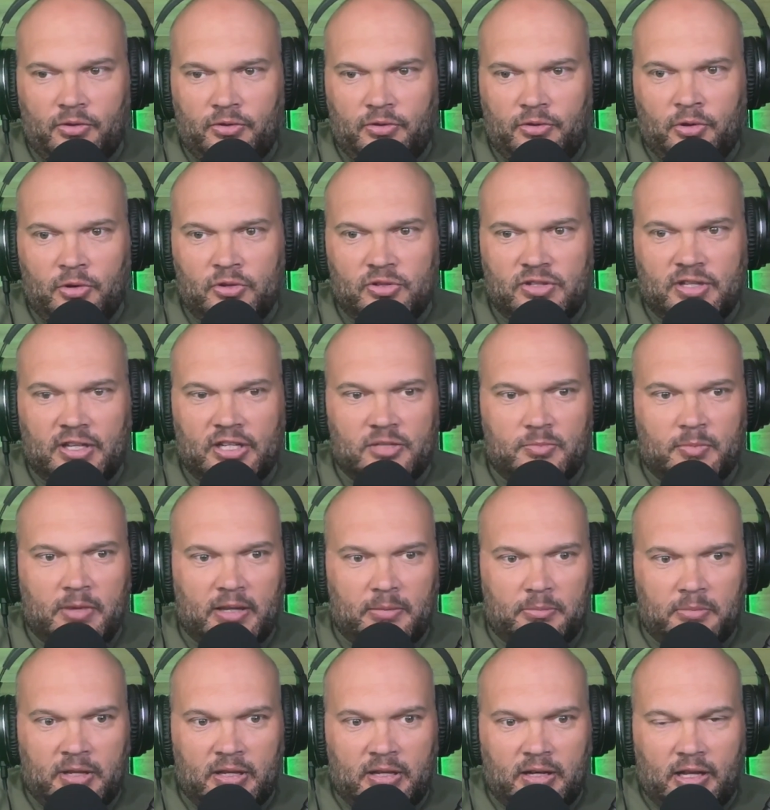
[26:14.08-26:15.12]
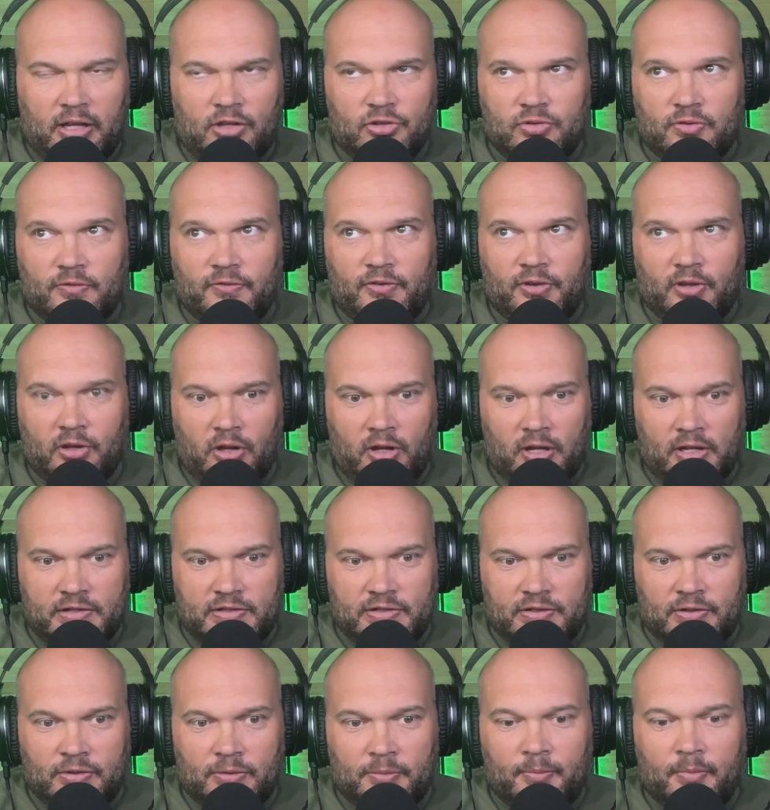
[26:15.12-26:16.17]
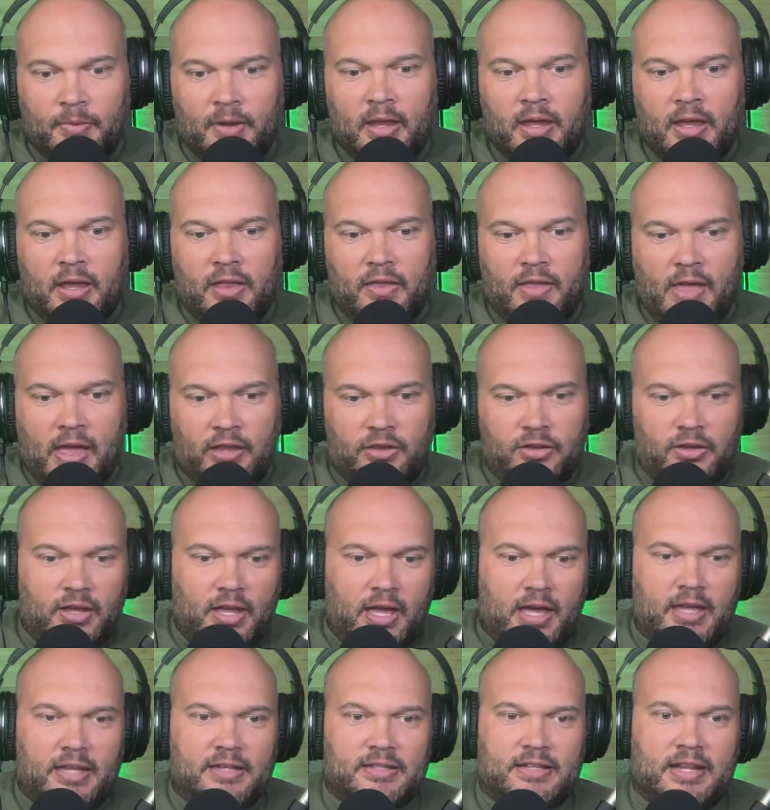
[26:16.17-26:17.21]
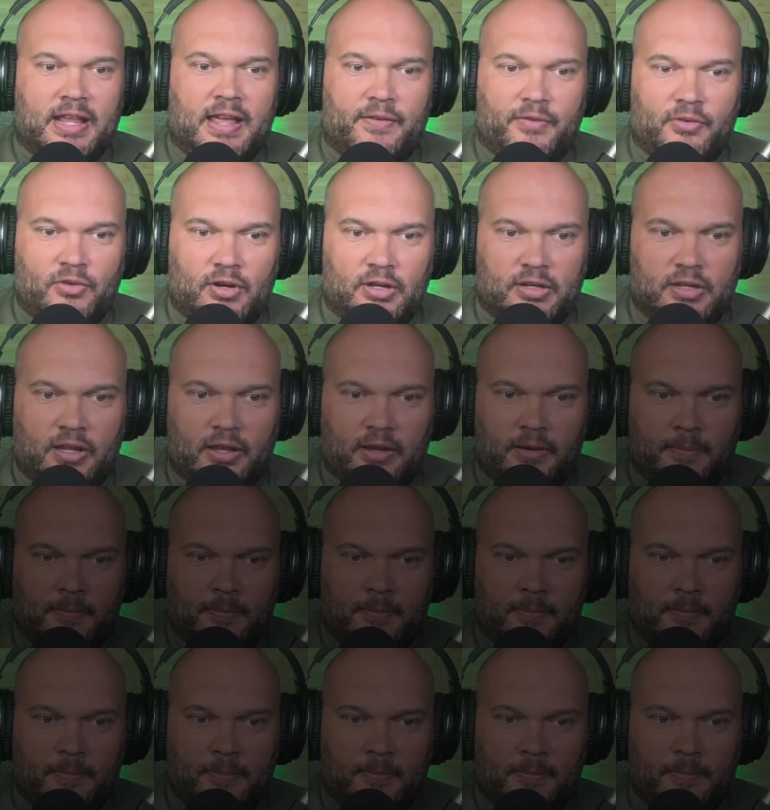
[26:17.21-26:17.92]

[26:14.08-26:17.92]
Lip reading: Those things make me and Andrew feel awesome. Thank you guys and have a great day.